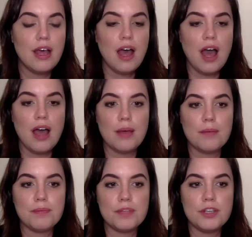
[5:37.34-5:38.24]

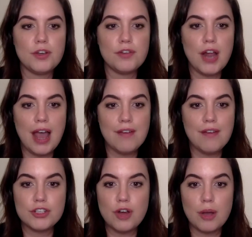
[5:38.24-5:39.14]
You know, if you're
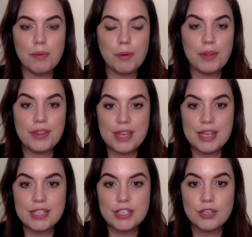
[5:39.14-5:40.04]
having trouble with
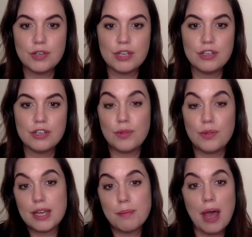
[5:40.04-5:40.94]
this, you can, you know,
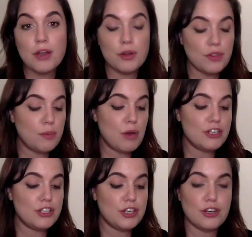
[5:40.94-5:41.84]
think about the
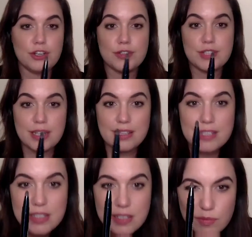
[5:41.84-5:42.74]
brush that you're using. This
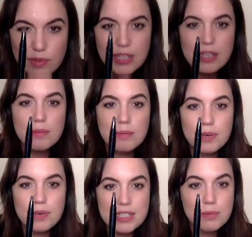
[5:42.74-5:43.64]
is a really
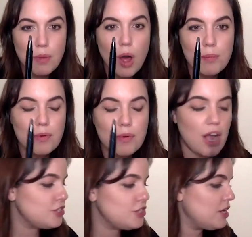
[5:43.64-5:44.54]
pretty small
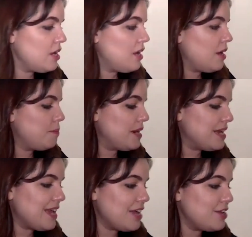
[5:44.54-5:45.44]
brush, but
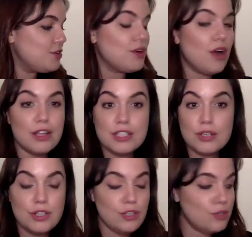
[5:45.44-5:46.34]
again, you could also
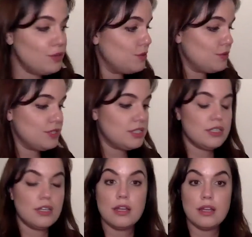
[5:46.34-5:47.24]

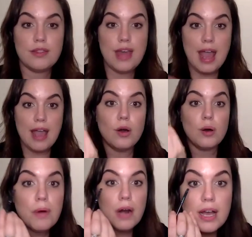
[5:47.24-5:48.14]
use the angle
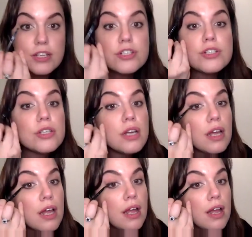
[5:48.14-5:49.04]
brush.
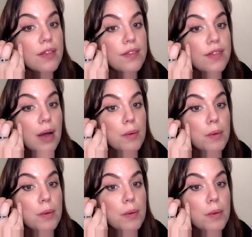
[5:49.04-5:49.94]
That would
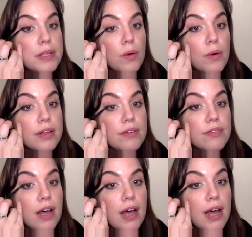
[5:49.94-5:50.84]
be
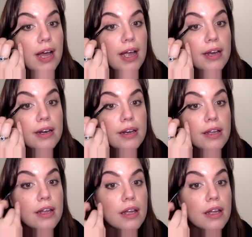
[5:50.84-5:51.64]
totally fine.